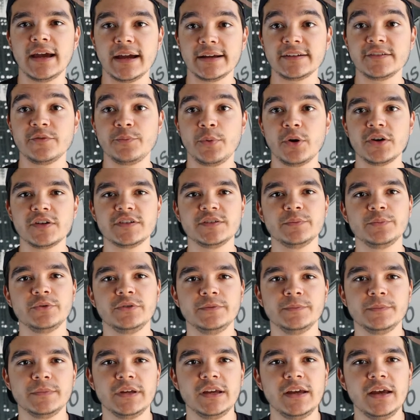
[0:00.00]
active
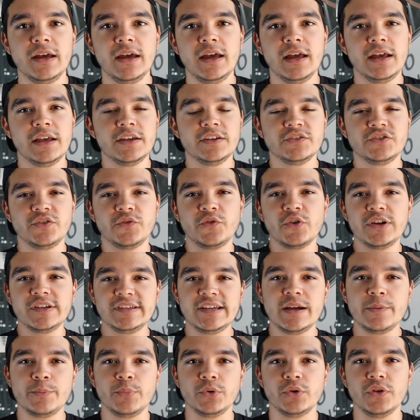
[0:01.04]
participle. So for
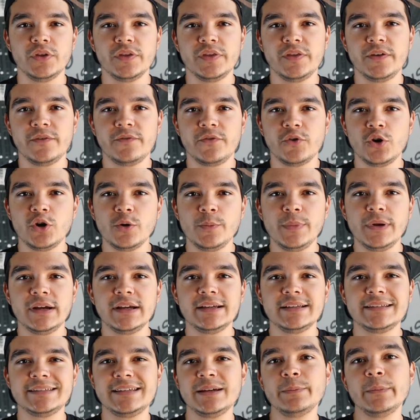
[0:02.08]
example, the
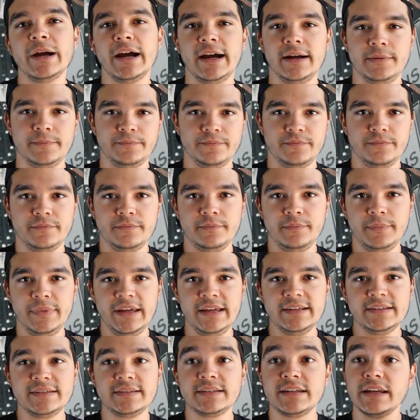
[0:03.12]
verb sima
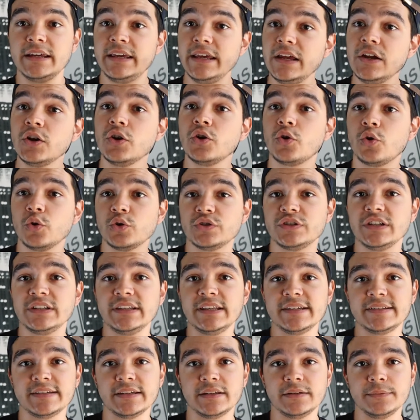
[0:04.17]
means to hear or to
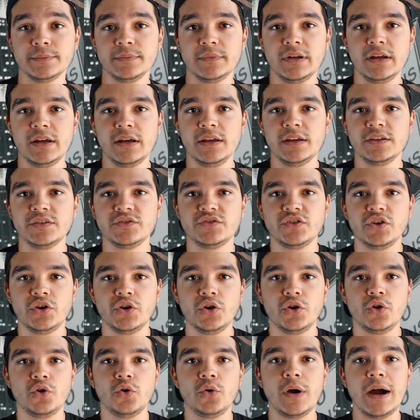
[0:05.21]
listen.
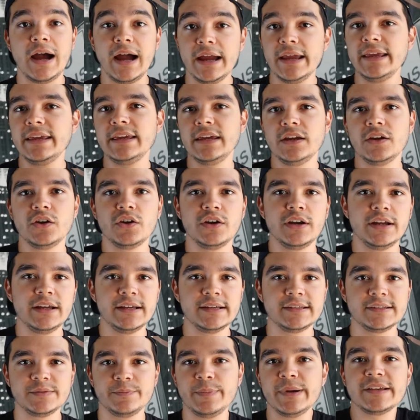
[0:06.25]
So I hear
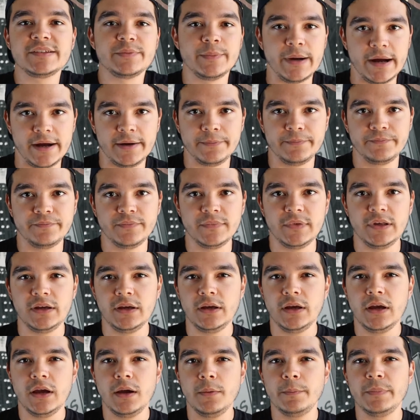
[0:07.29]
is basma.
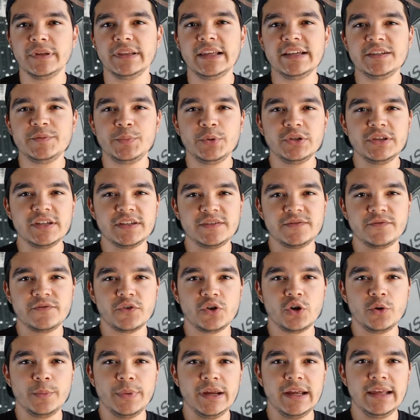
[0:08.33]
But let's put this
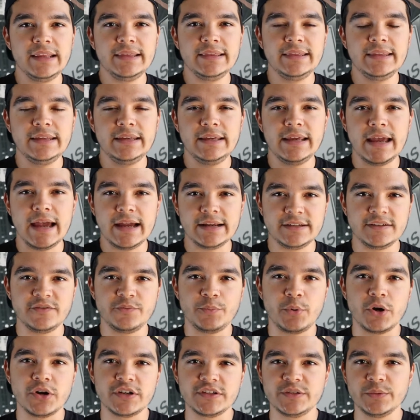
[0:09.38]
verb in the
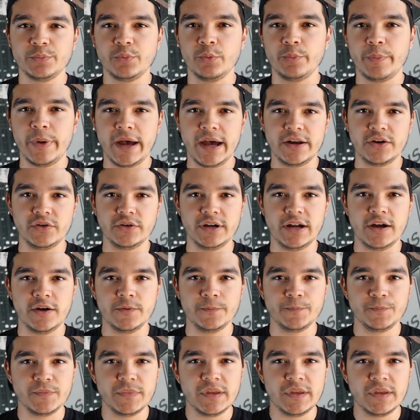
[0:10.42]
active participle pattern now.